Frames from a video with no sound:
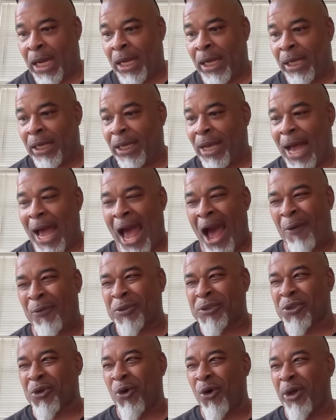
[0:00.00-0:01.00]
uh, I
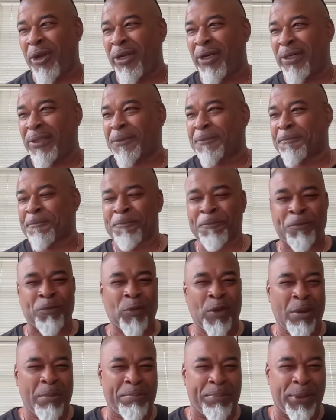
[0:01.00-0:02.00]
was going to
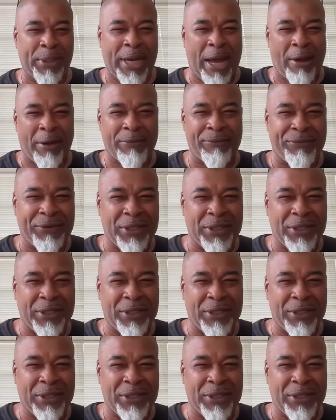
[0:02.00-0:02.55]
put out a